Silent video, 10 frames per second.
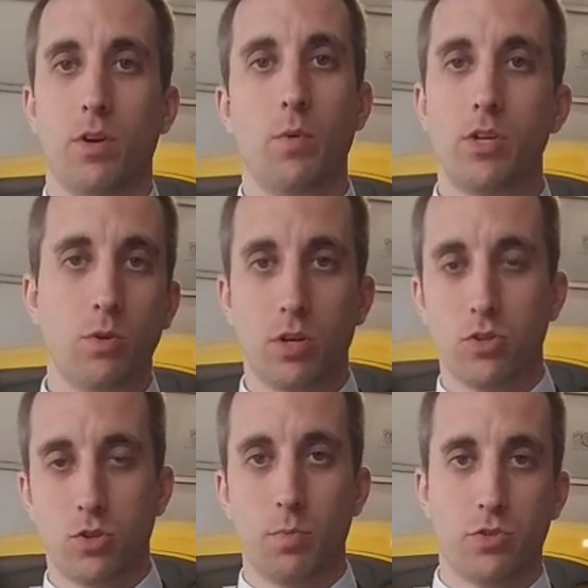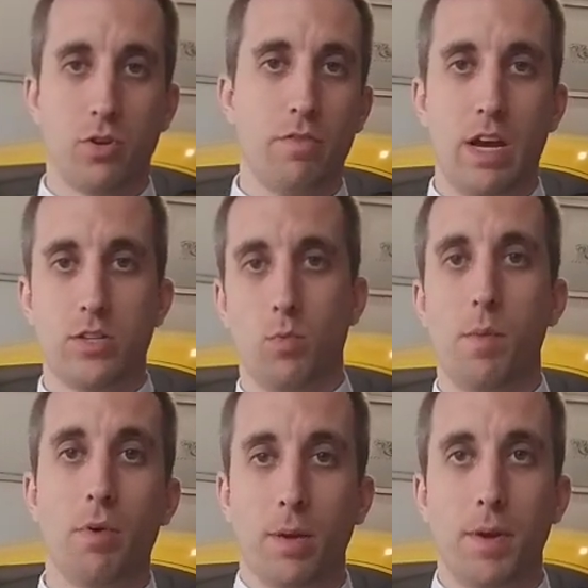we do consumer surveys, and we
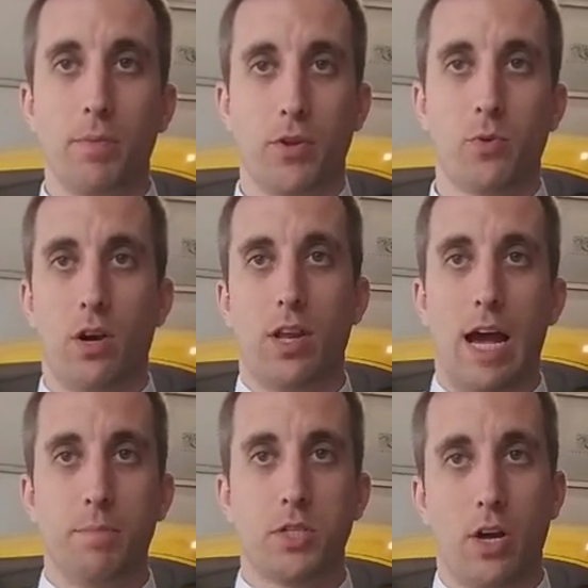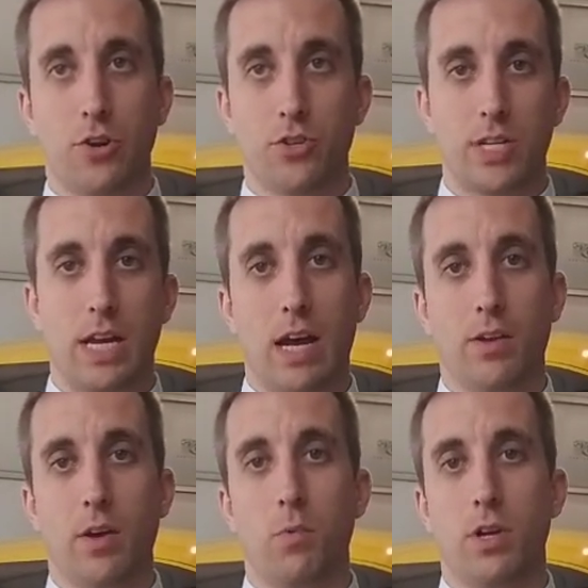bring people through our labs to understand how
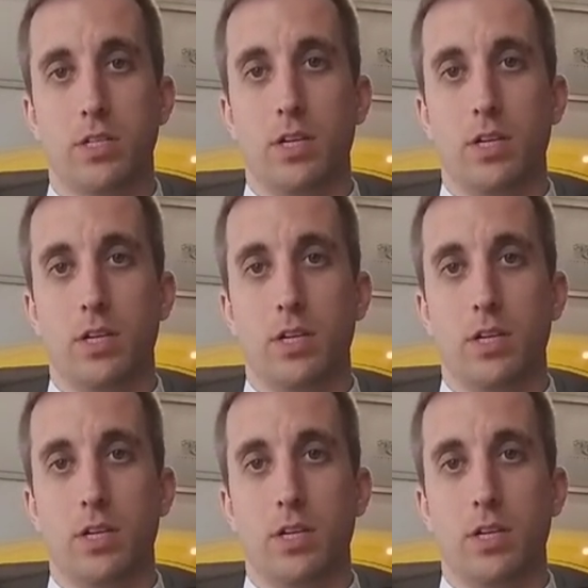they want